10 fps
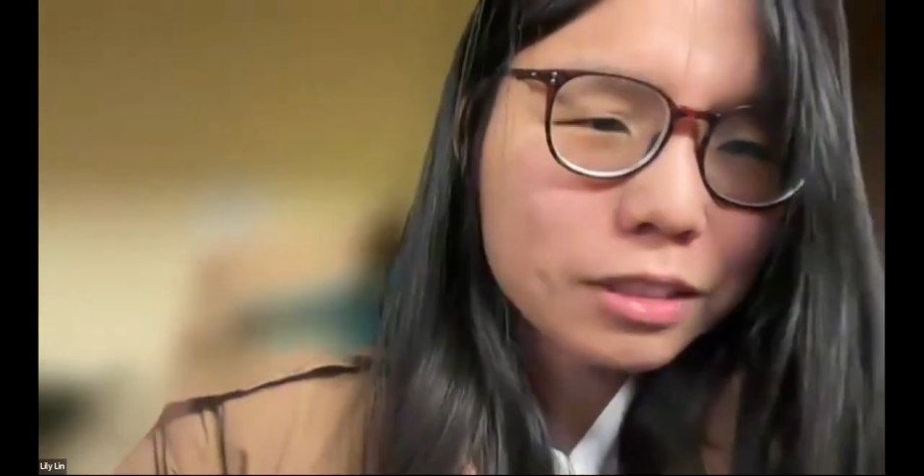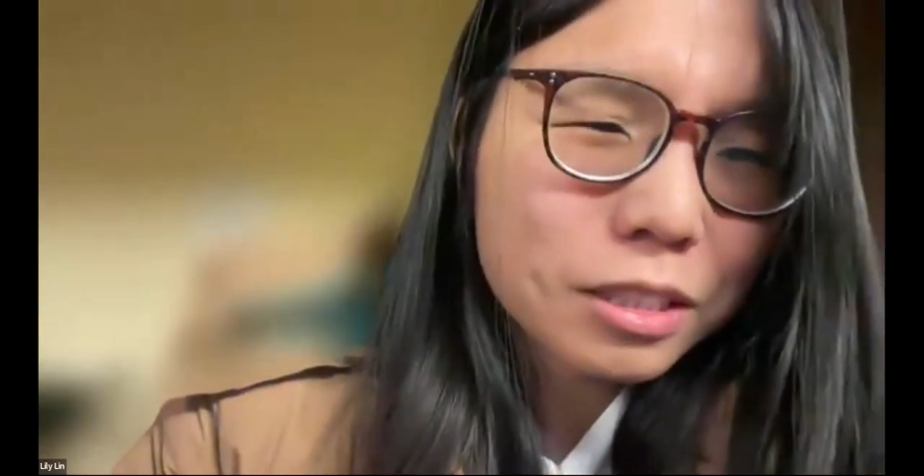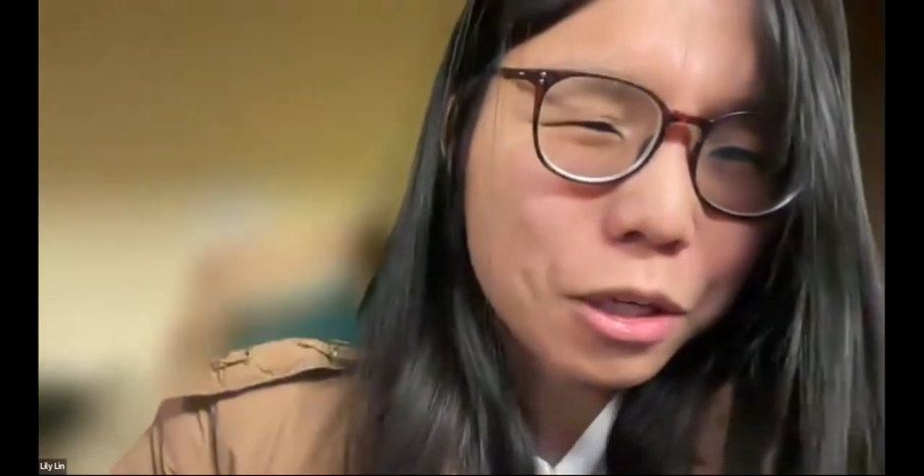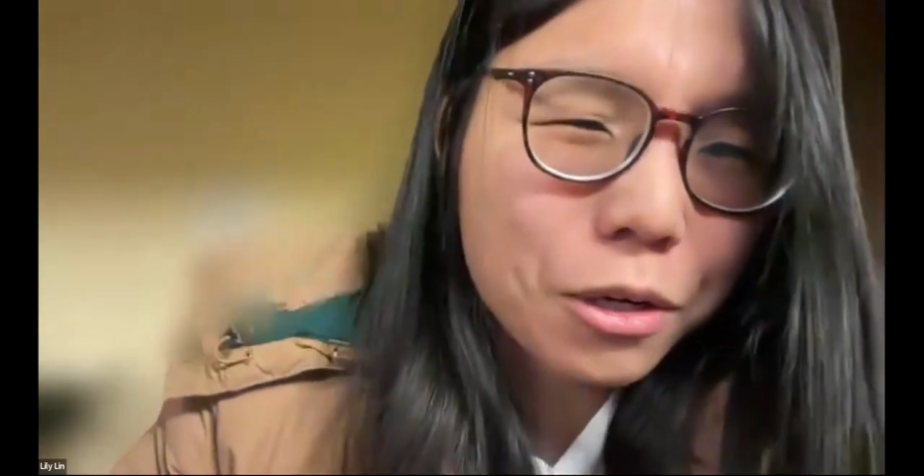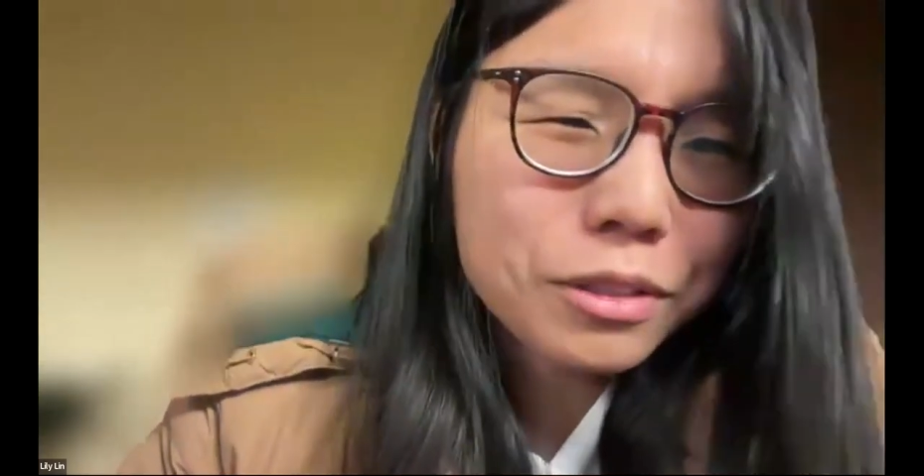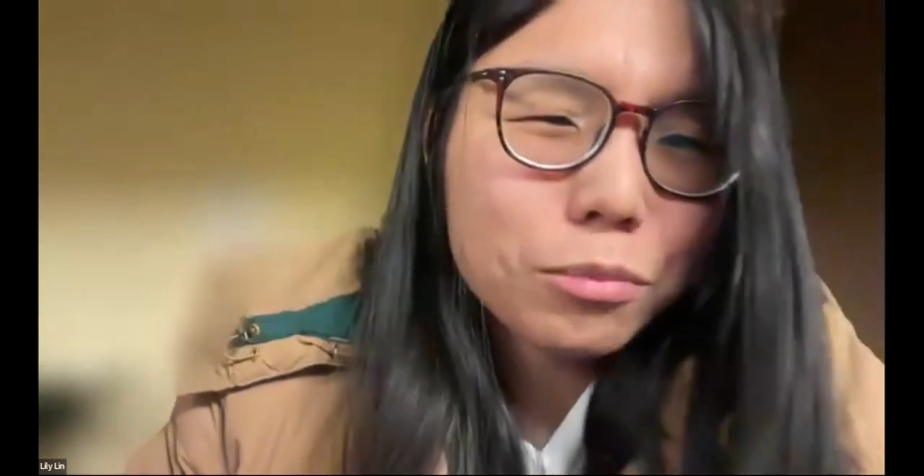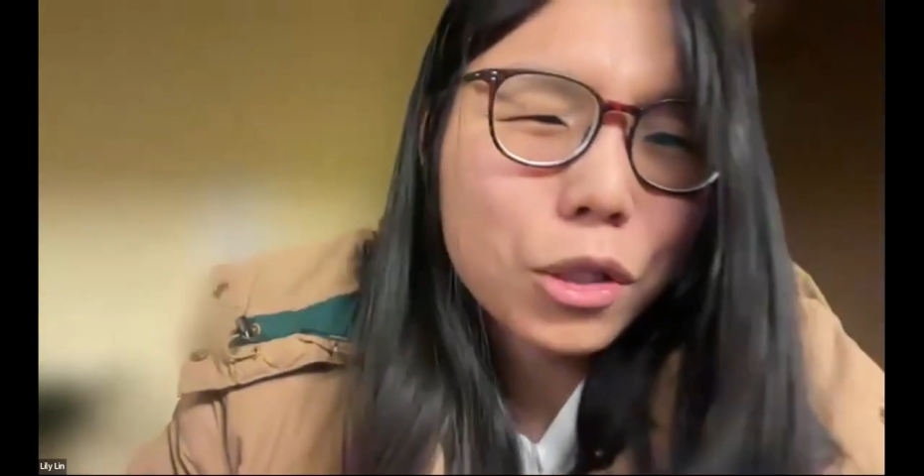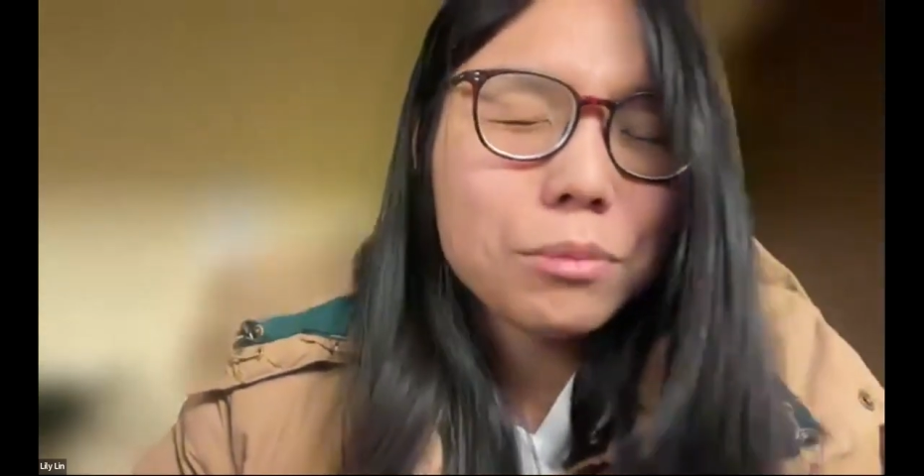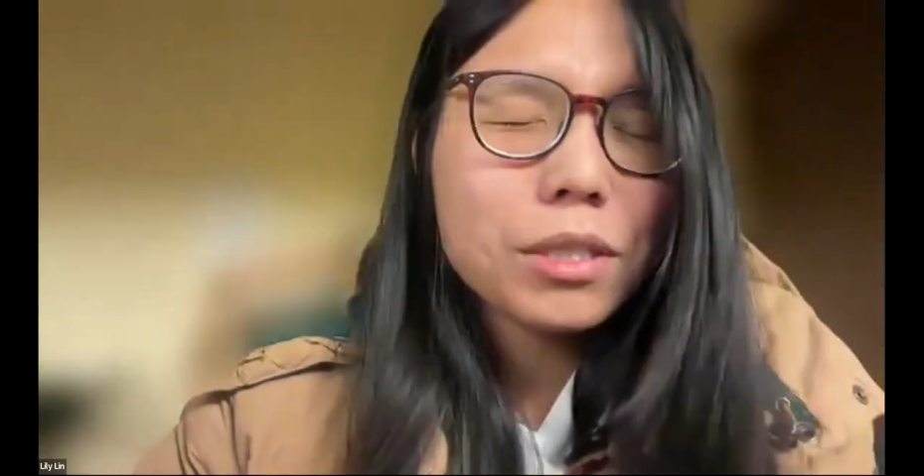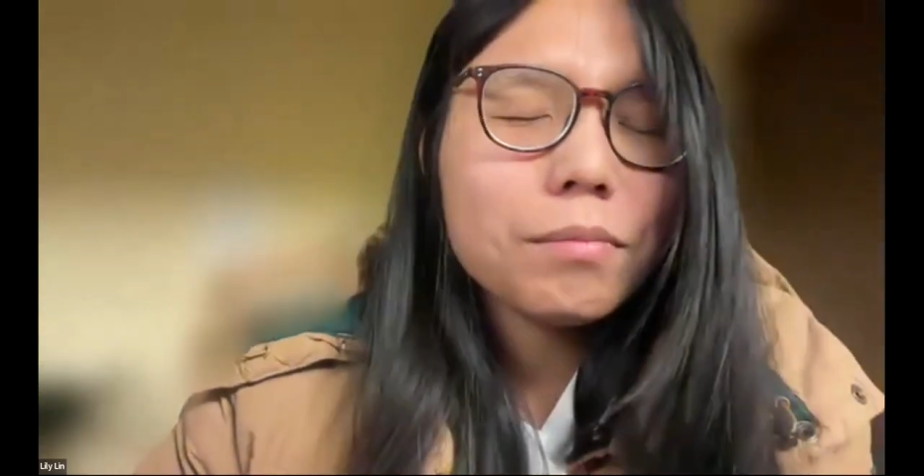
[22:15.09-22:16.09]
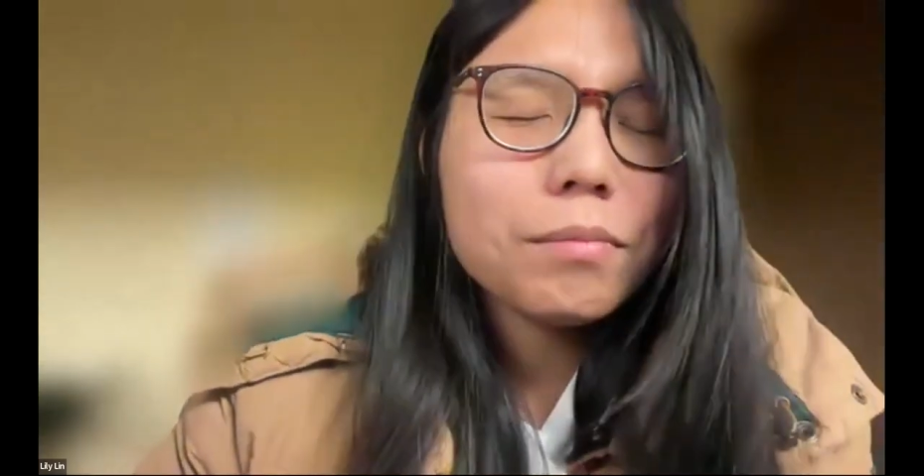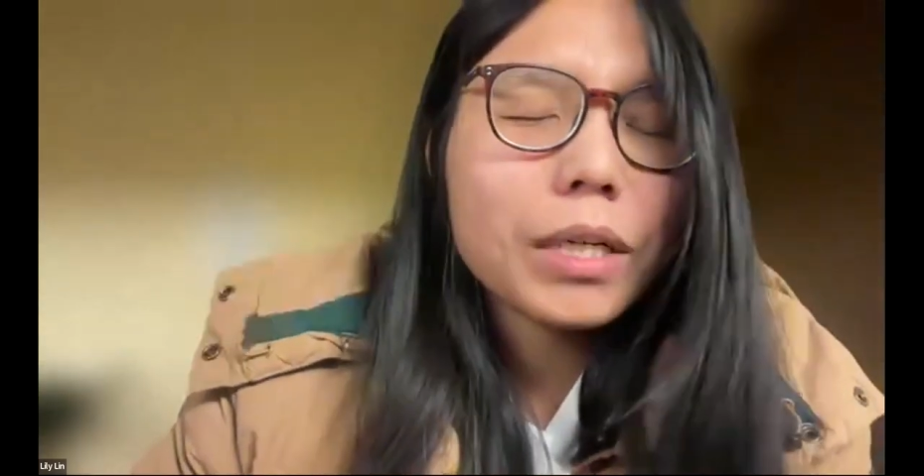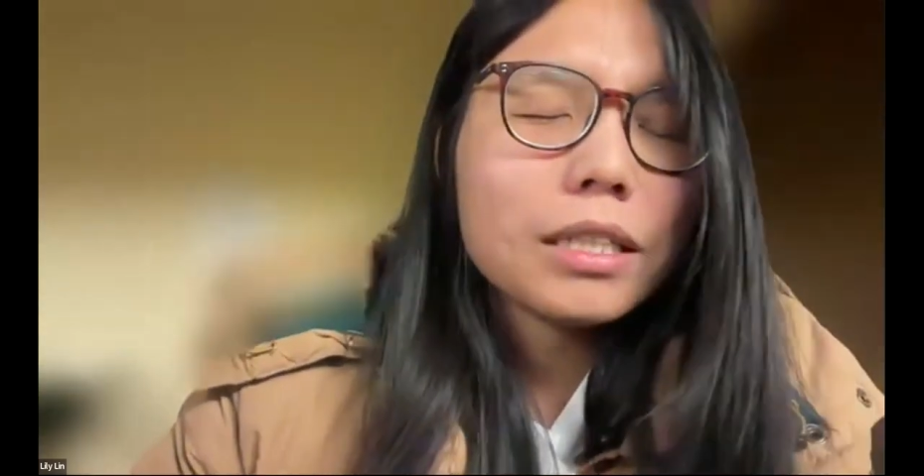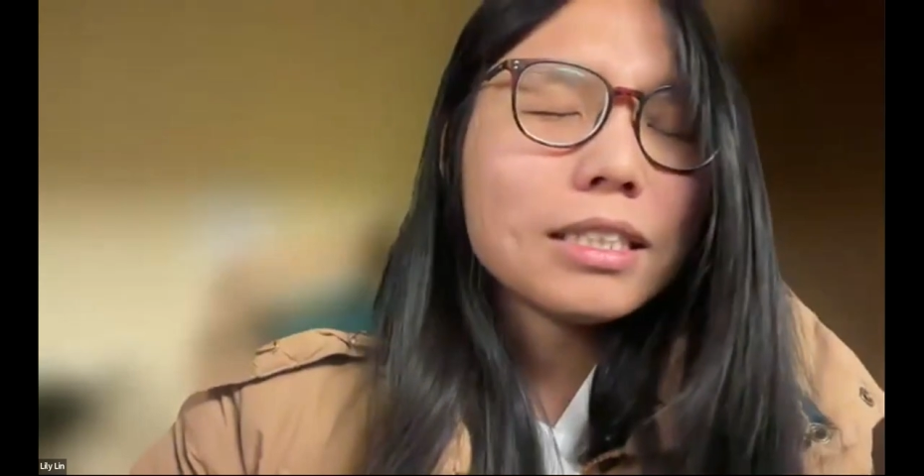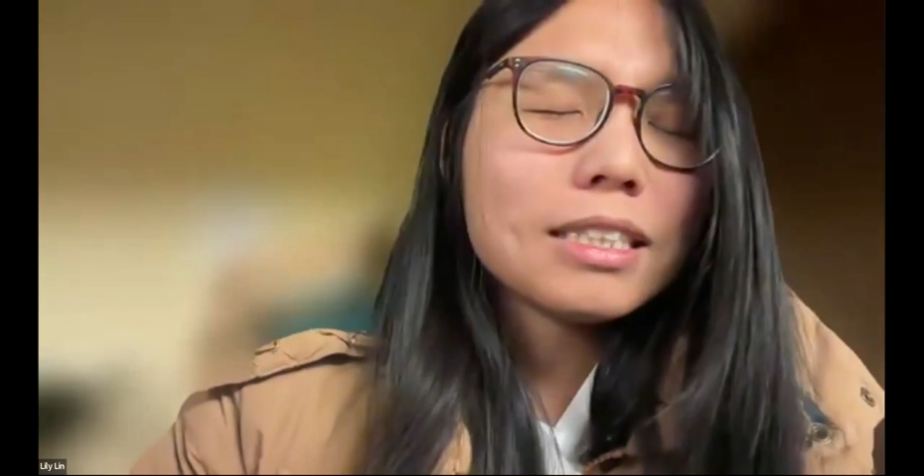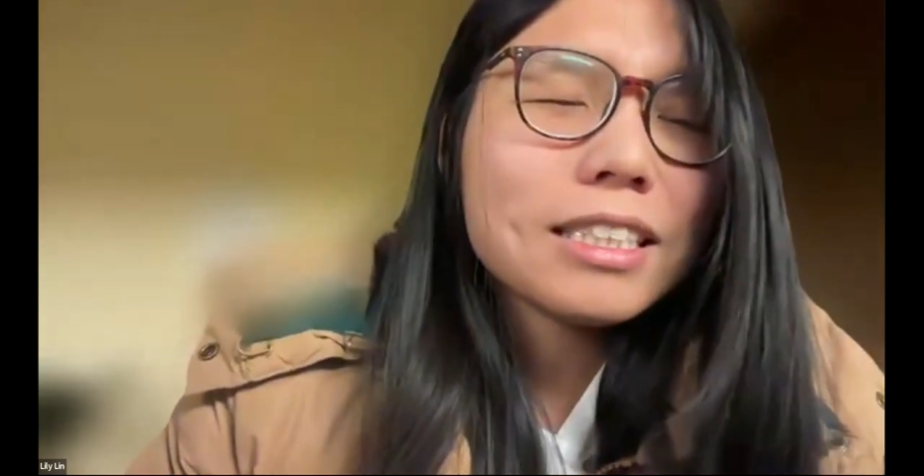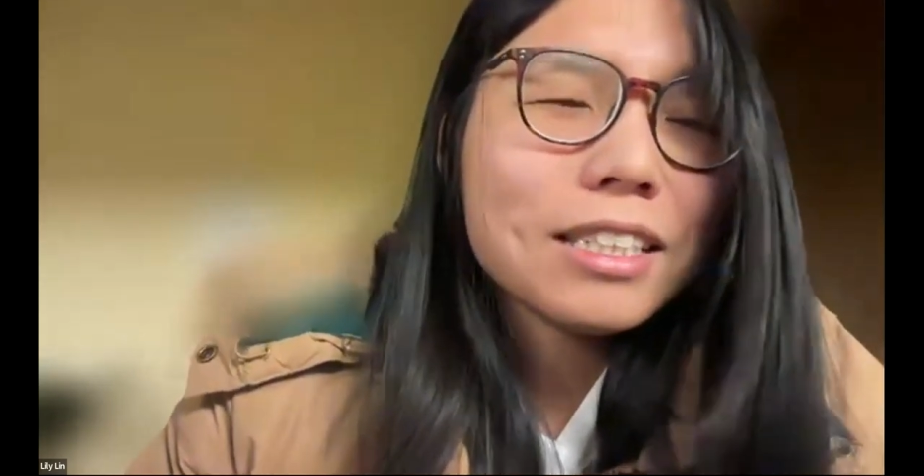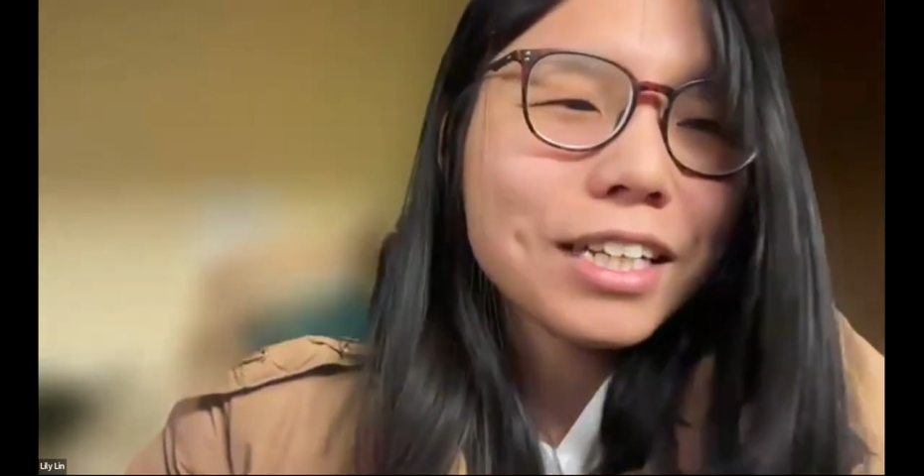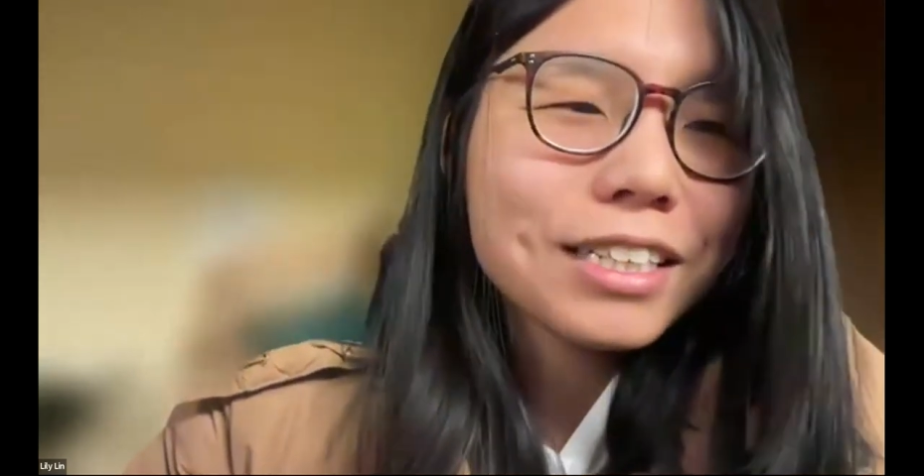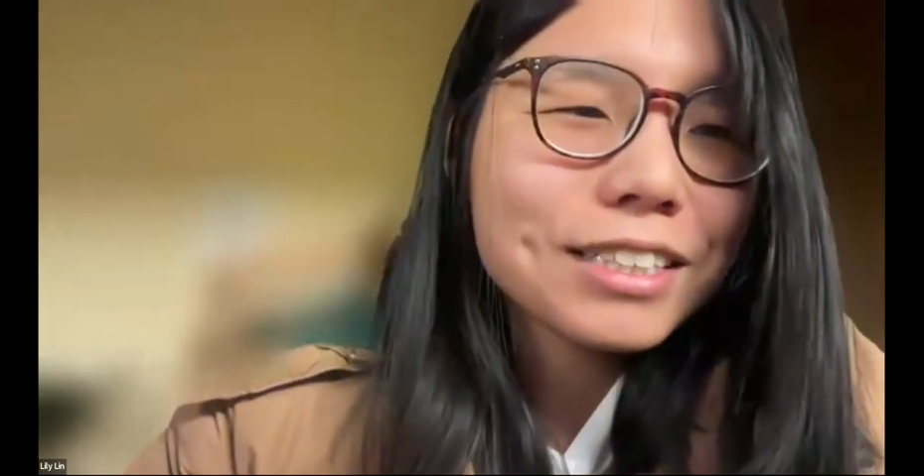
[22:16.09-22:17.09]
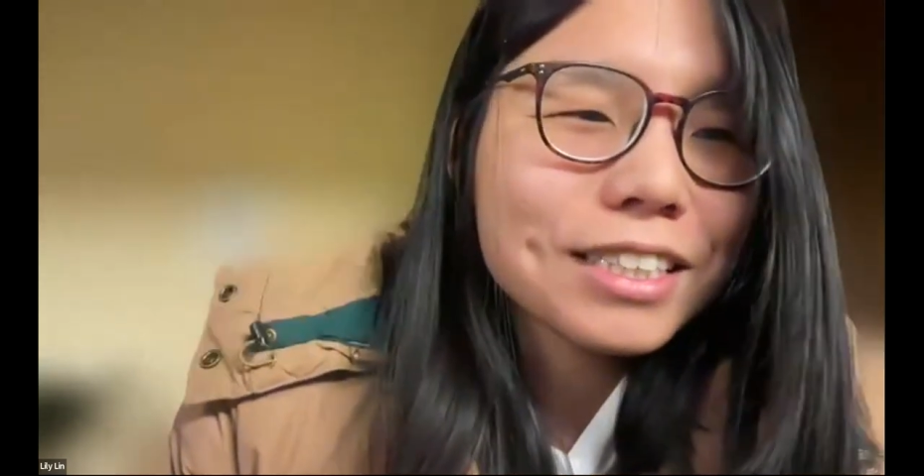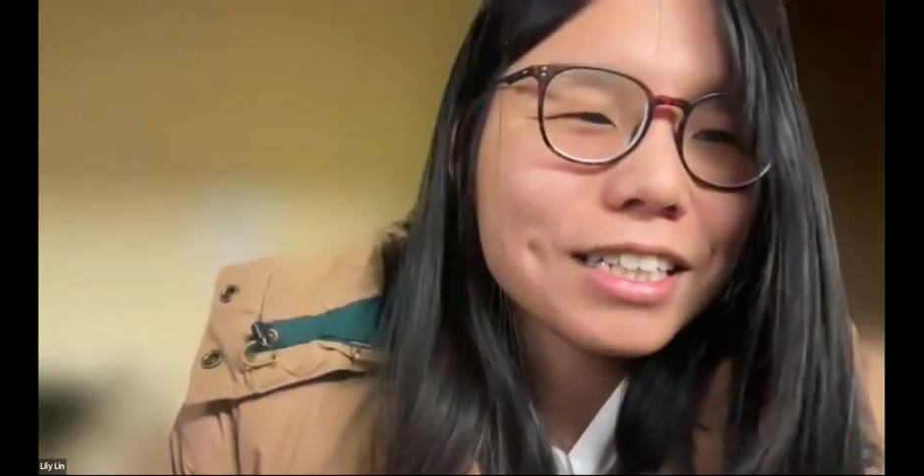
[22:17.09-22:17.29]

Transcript: the coding problem, but sometimes